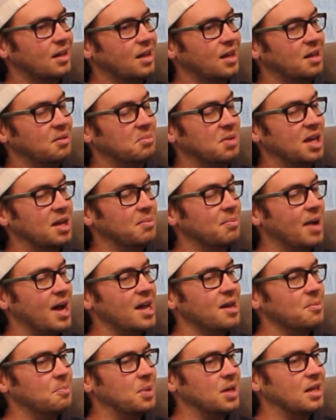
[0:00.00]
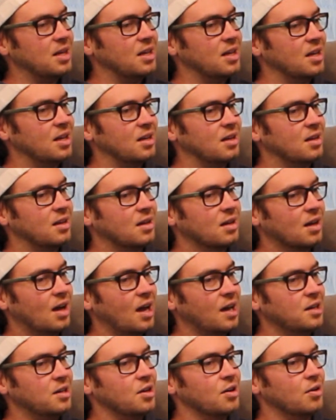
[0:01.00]
in my opinion,
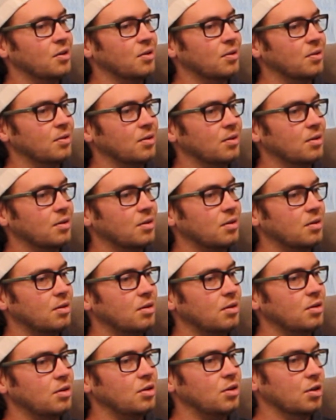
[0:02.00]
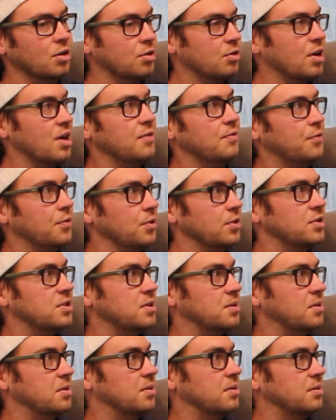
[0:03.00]
I know you're grateful
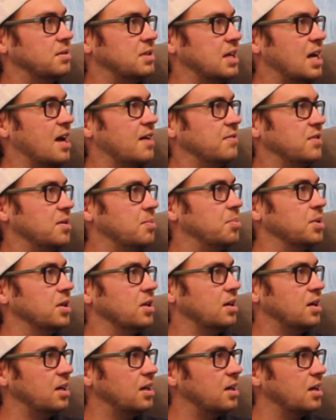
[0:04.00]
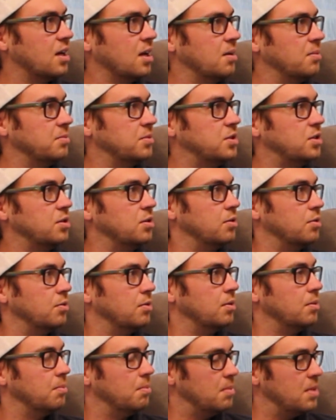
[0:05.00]
to have the ability to come
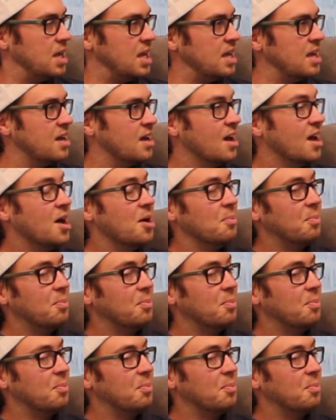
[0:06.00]
to me,